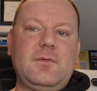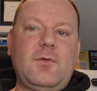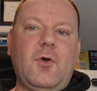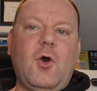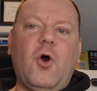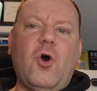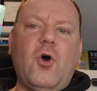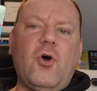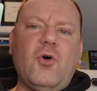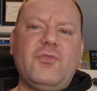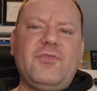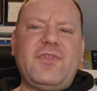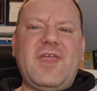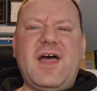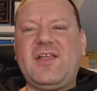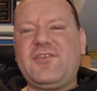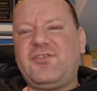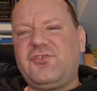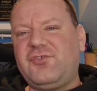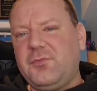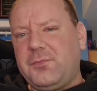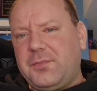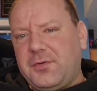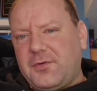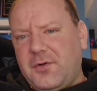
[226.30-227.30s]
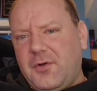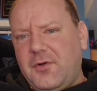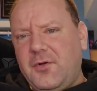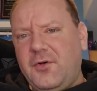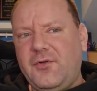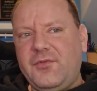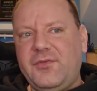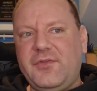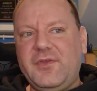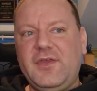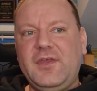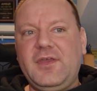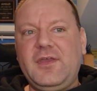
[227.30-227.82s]
old, not super
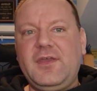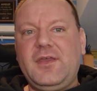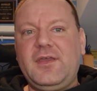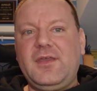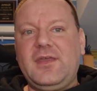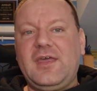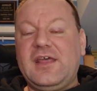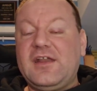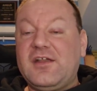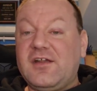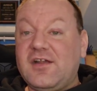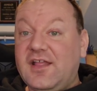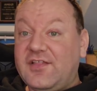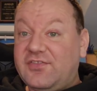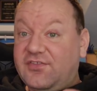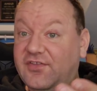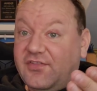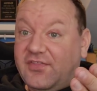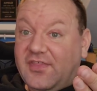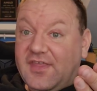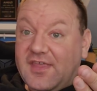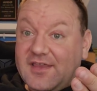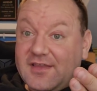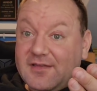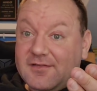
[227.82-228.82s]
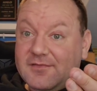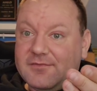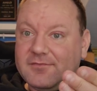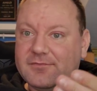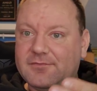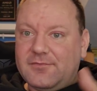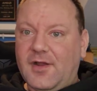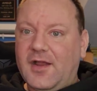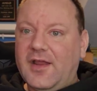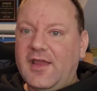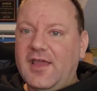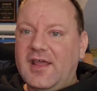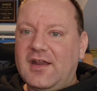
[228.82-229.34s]
old. Internet's a thing,
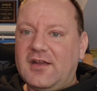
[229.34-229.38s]
right?